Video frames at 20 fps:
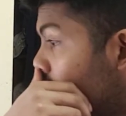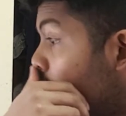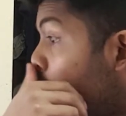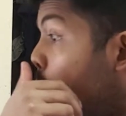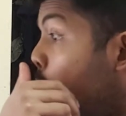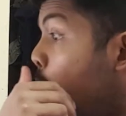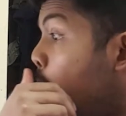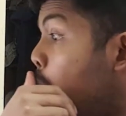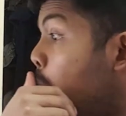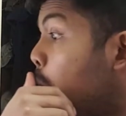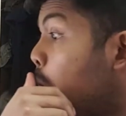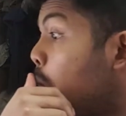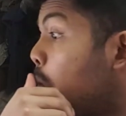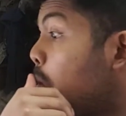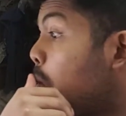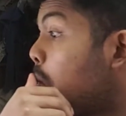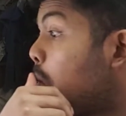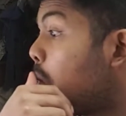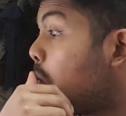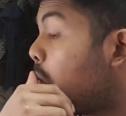Oh!
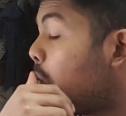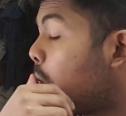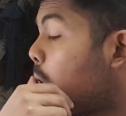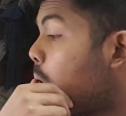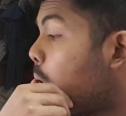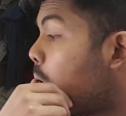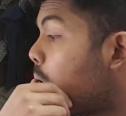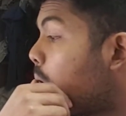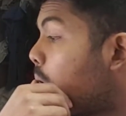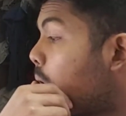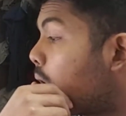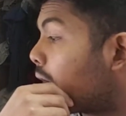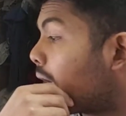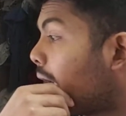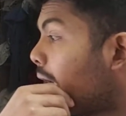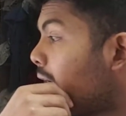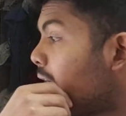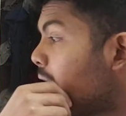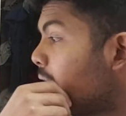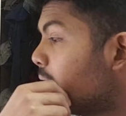
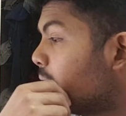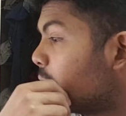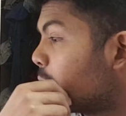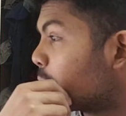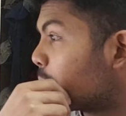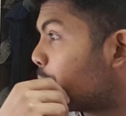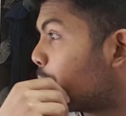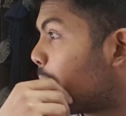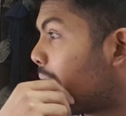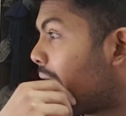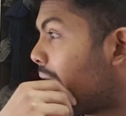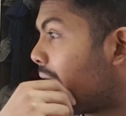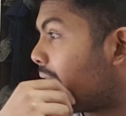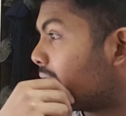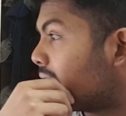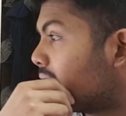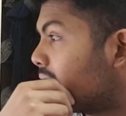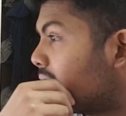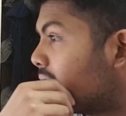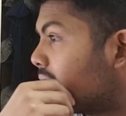Okay, not
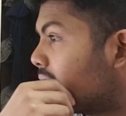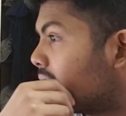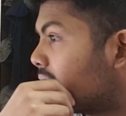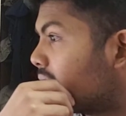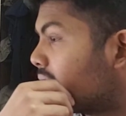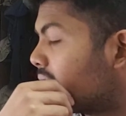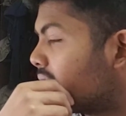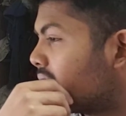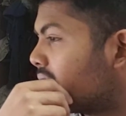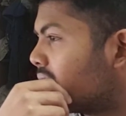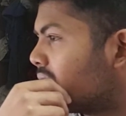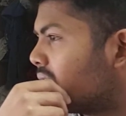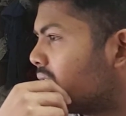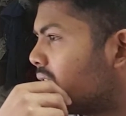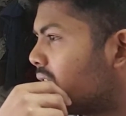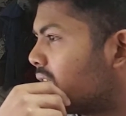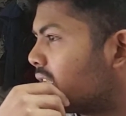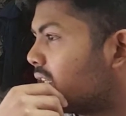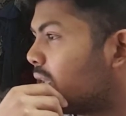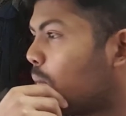bad.
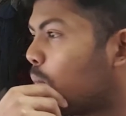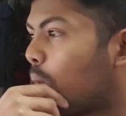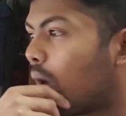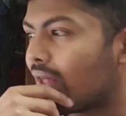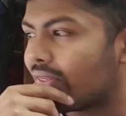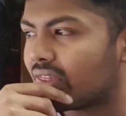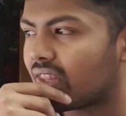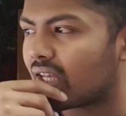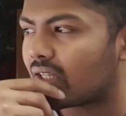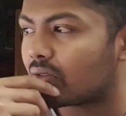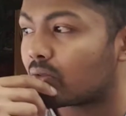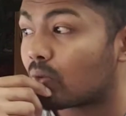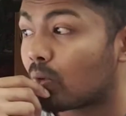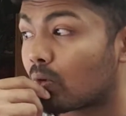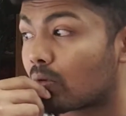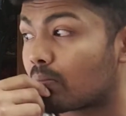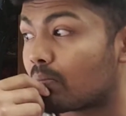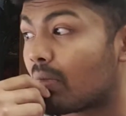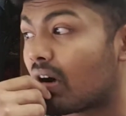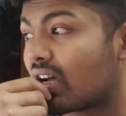The one that
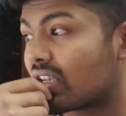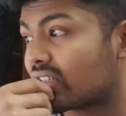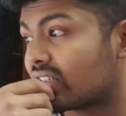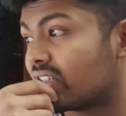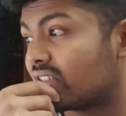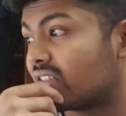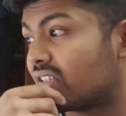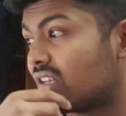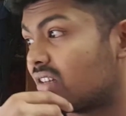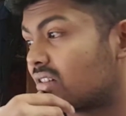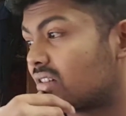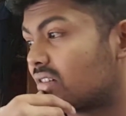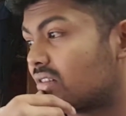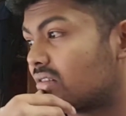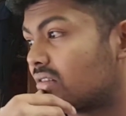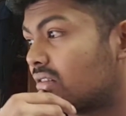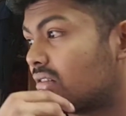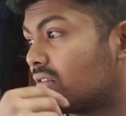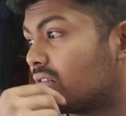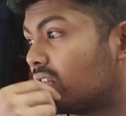taught Master
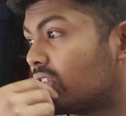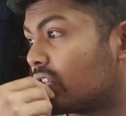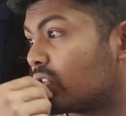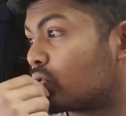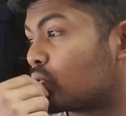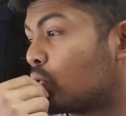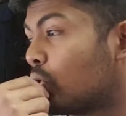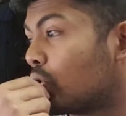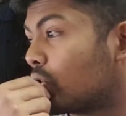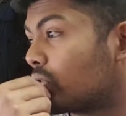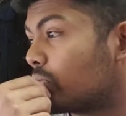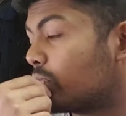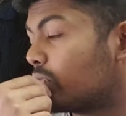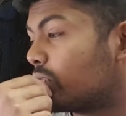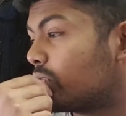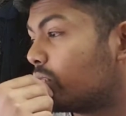Zilris, the sword